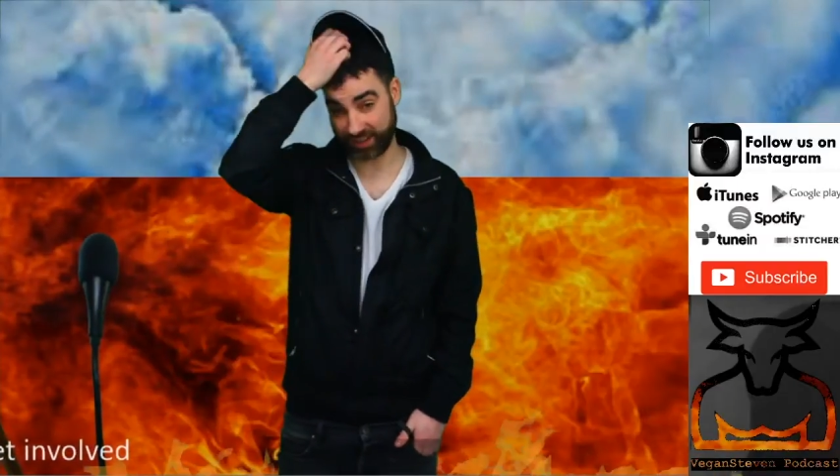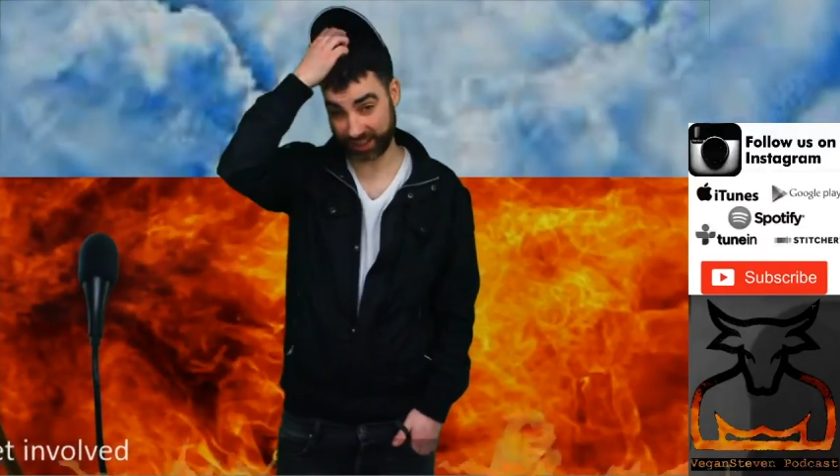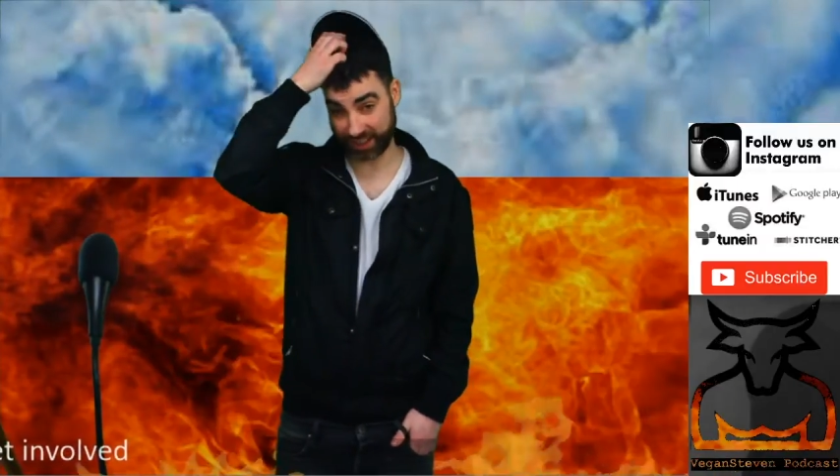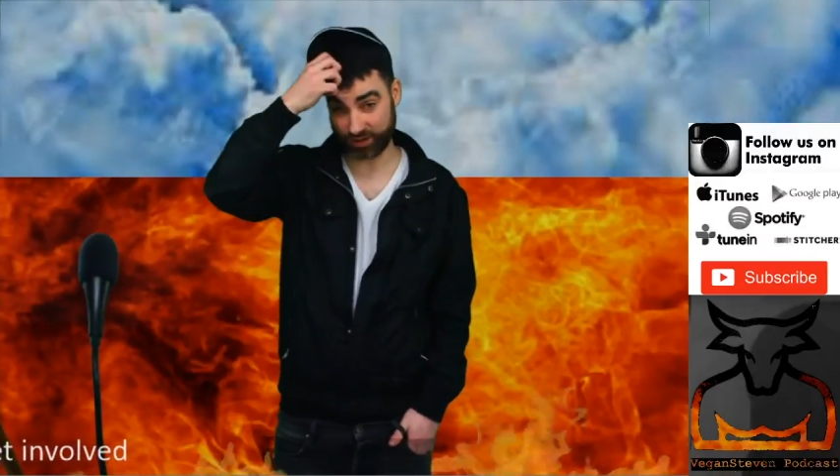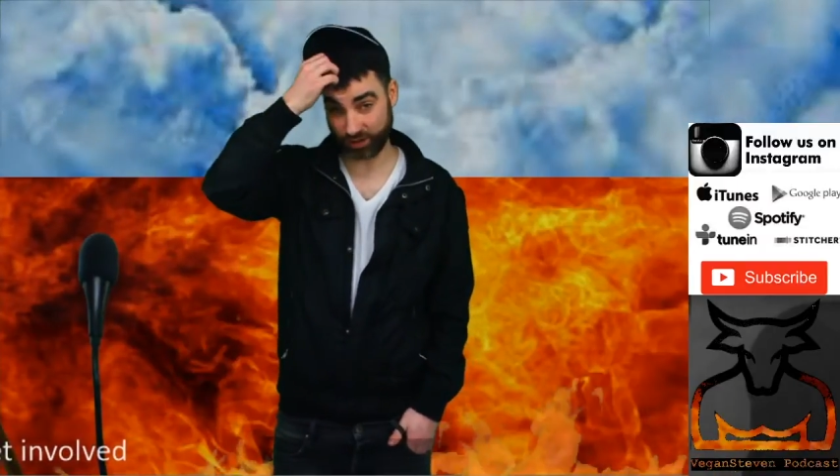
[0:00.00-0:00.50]

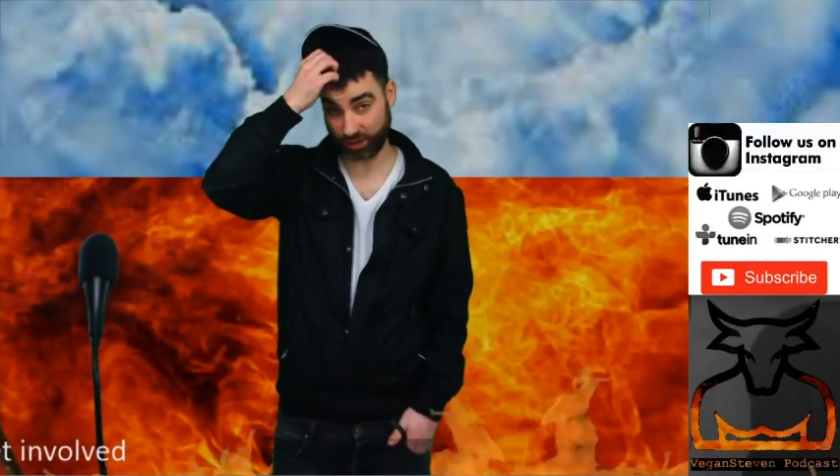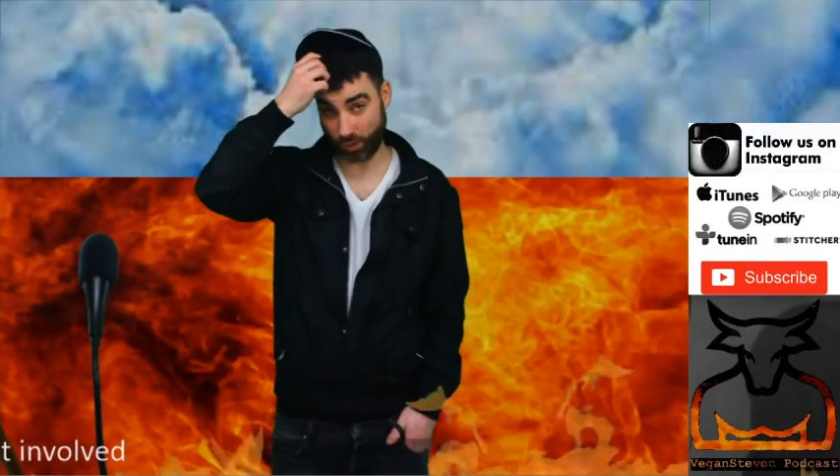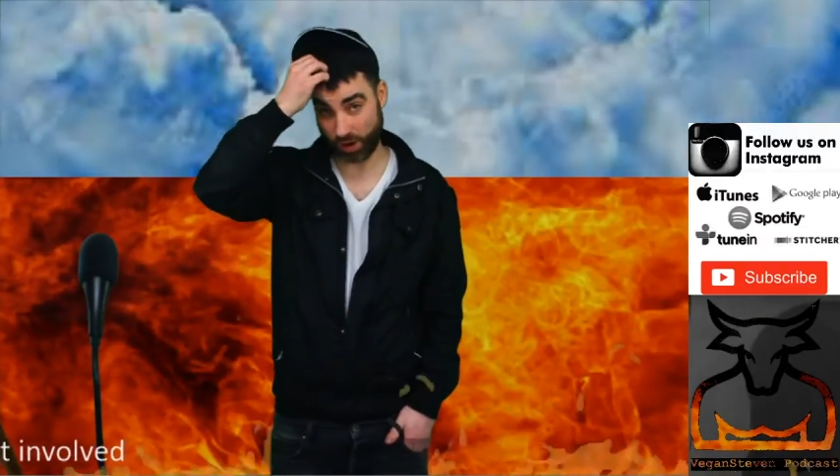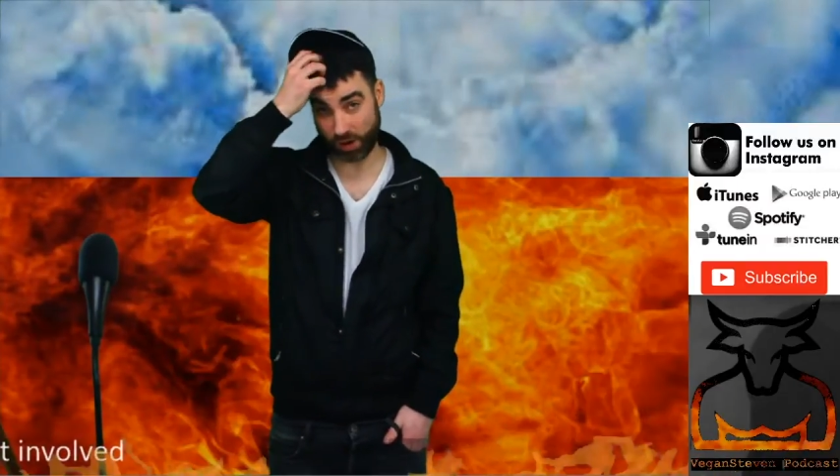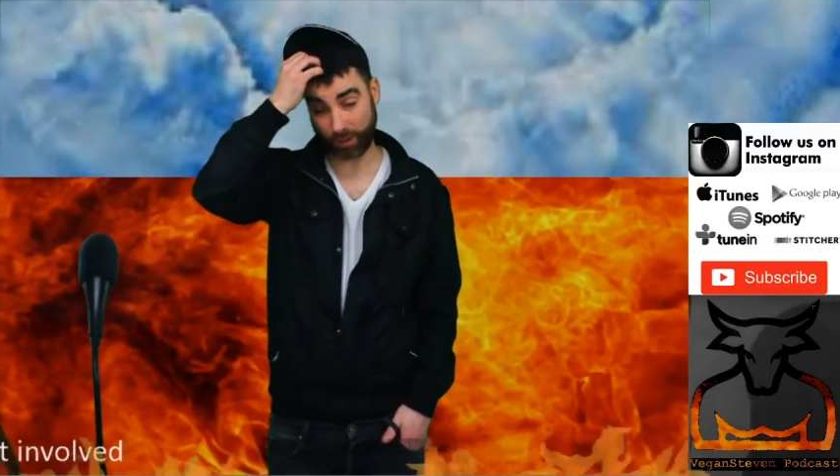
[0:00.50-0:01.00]
into a
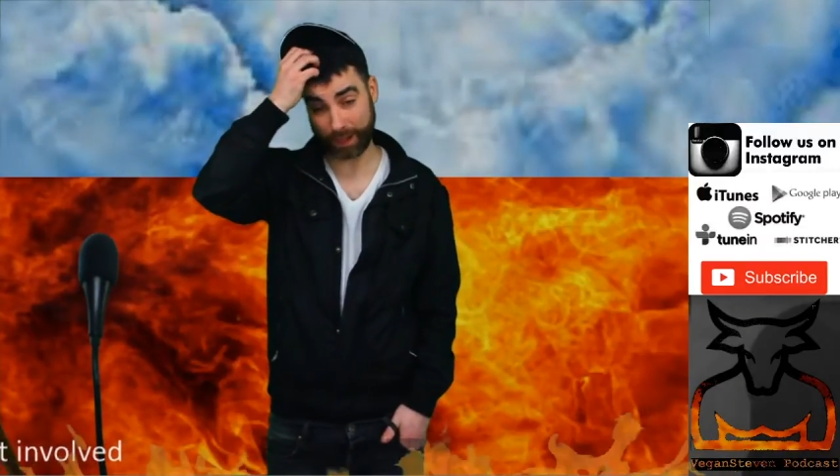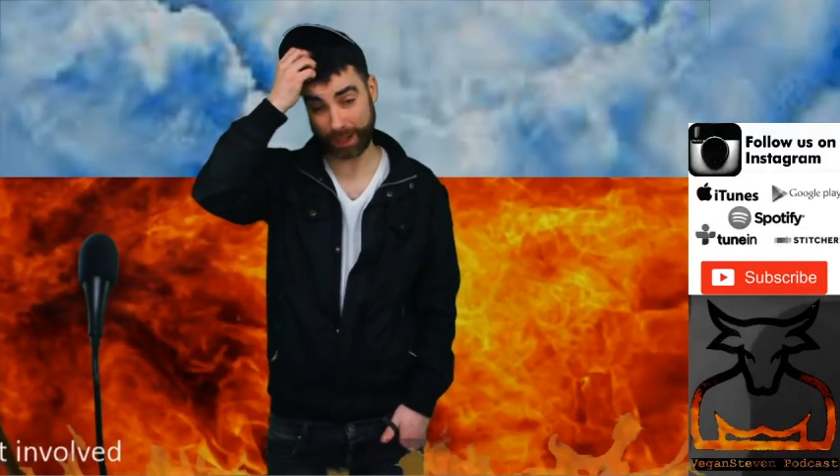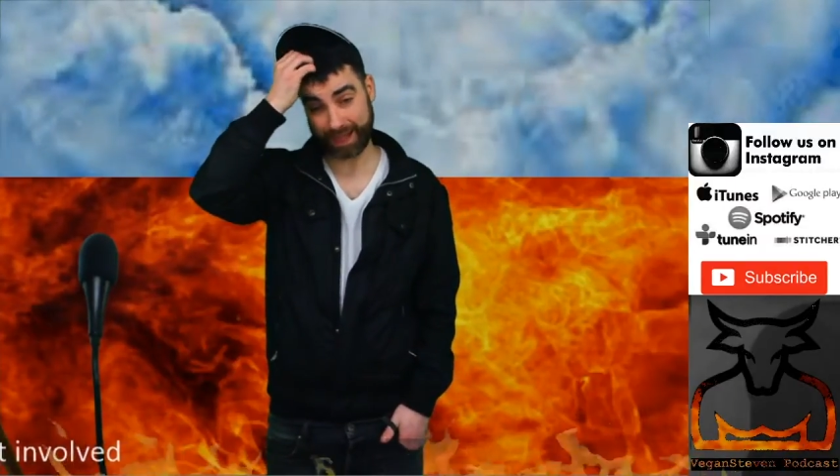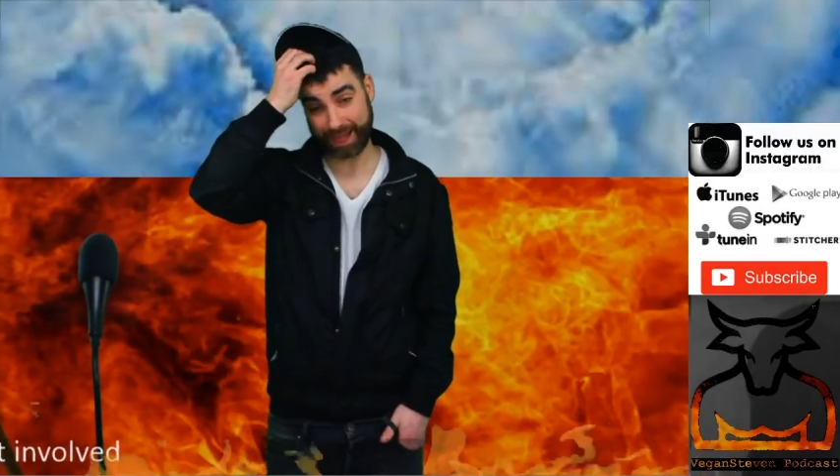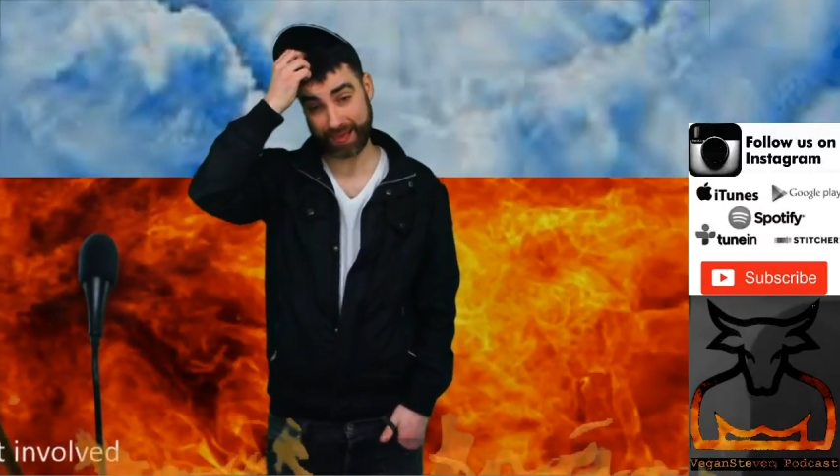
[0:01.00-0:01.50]
wall.
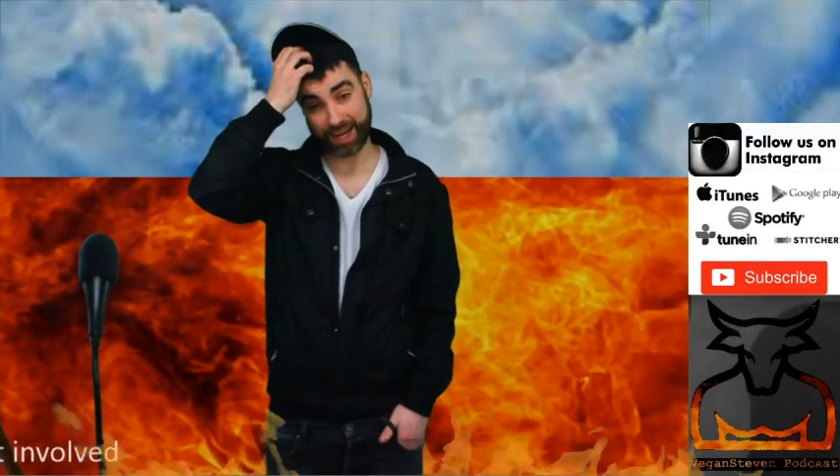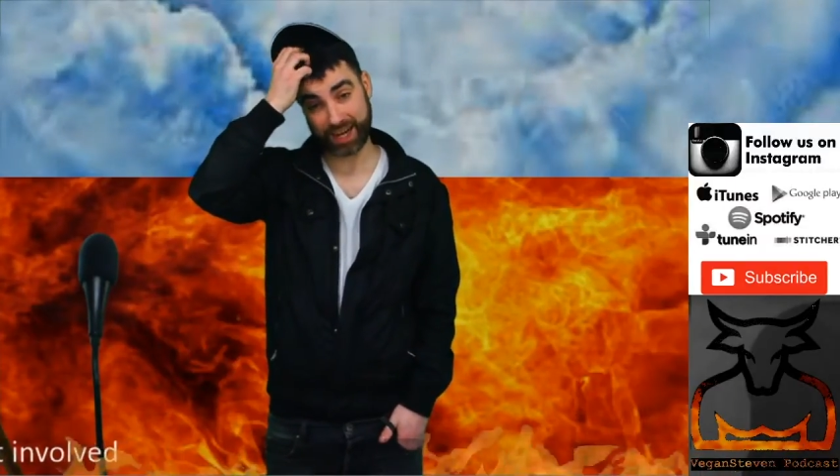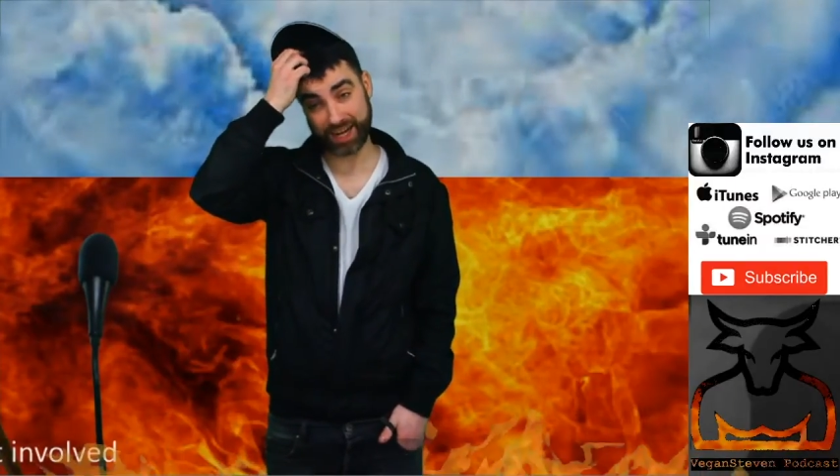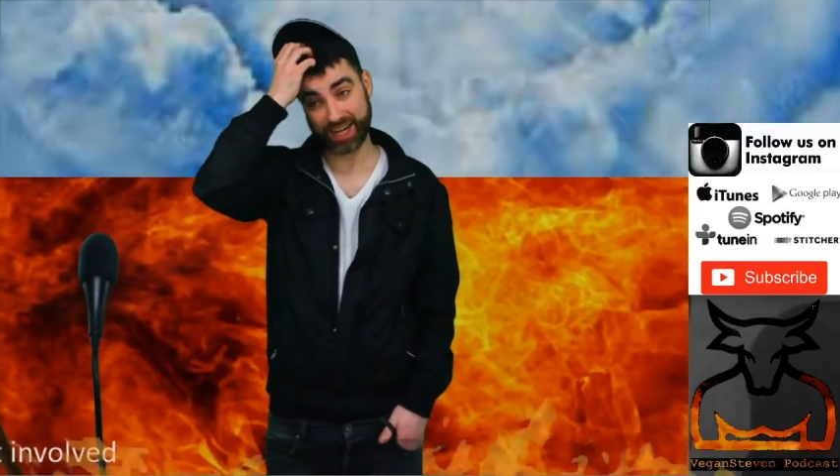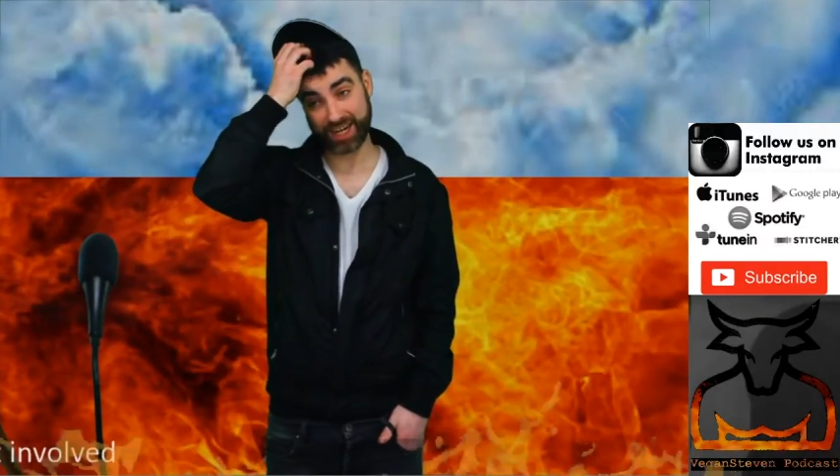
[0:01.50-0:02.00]

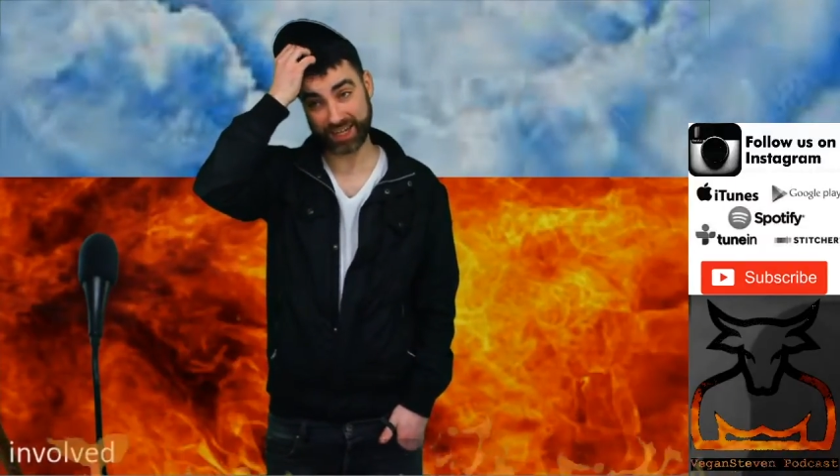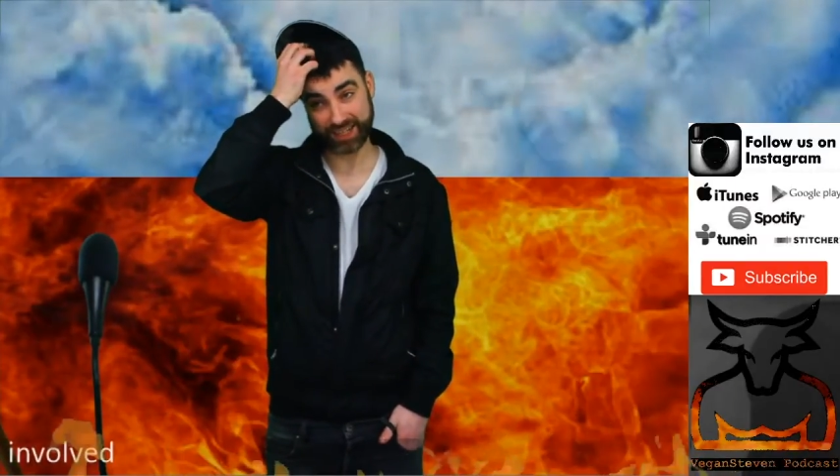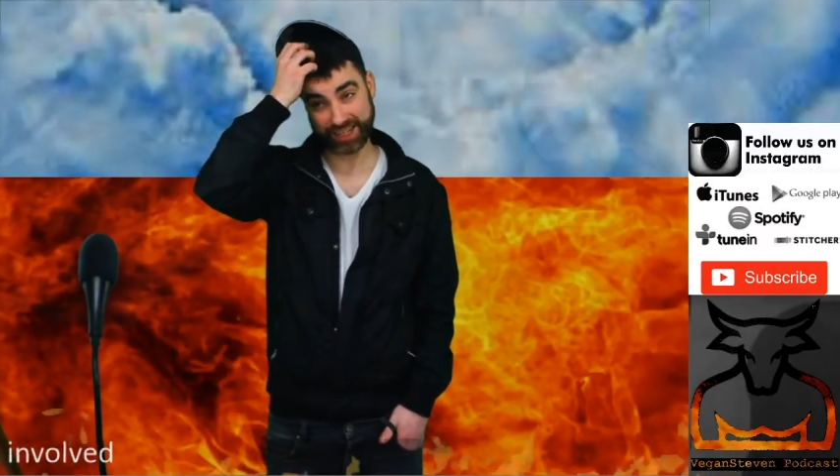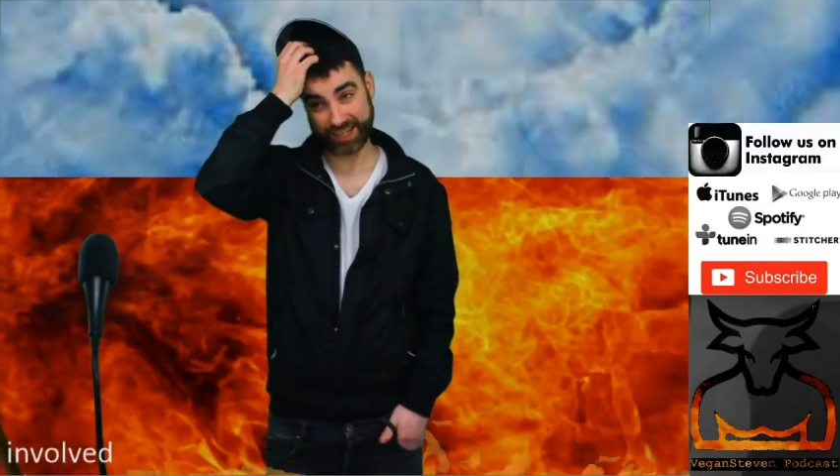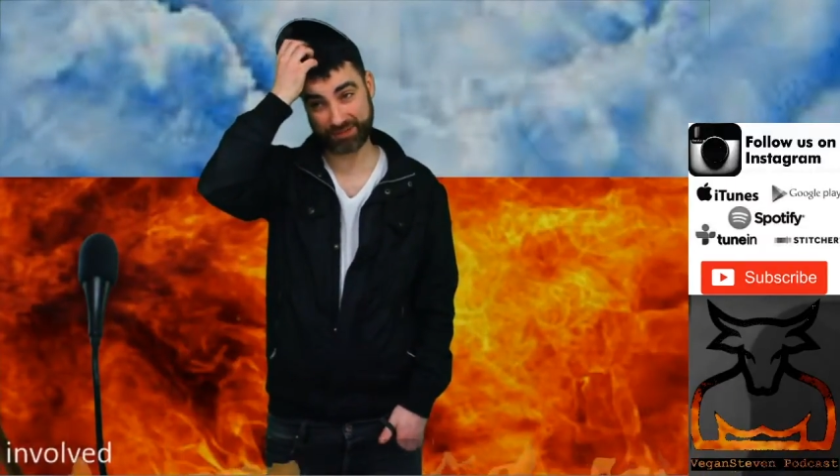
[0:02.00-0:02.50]

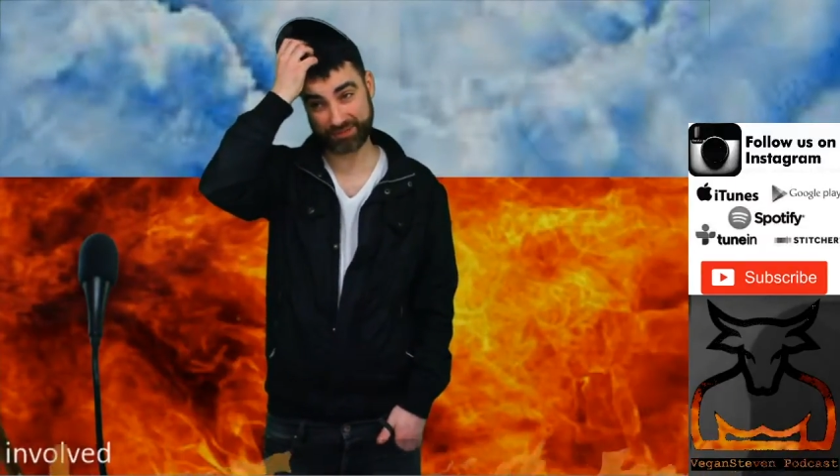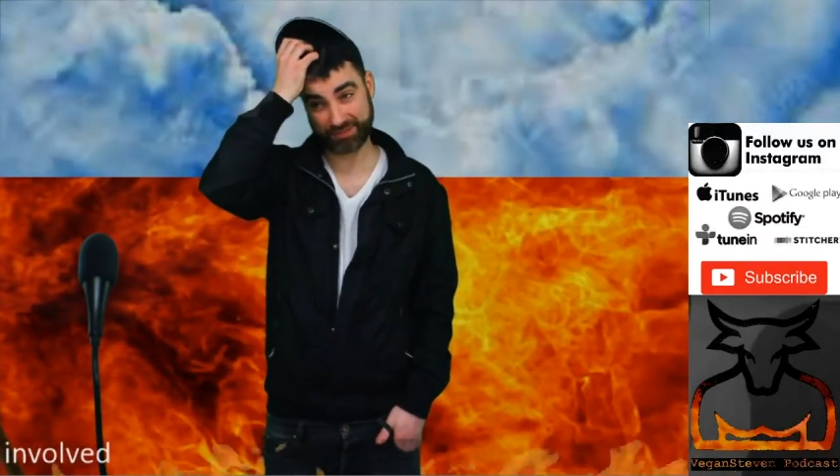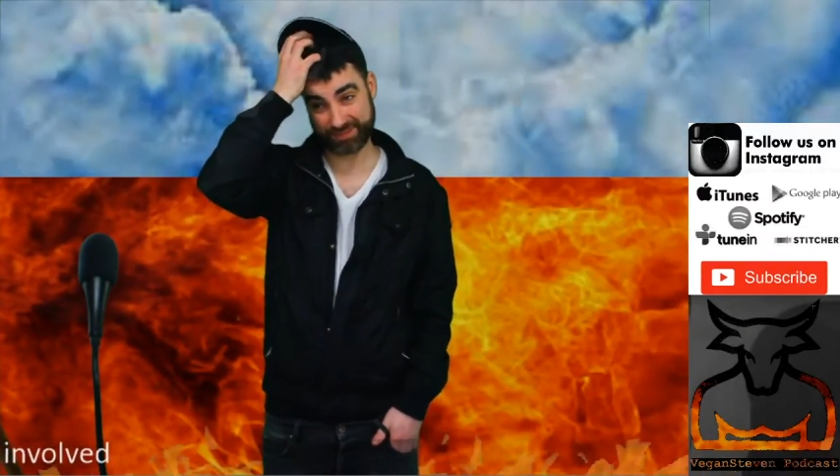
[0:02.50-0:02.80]
Now,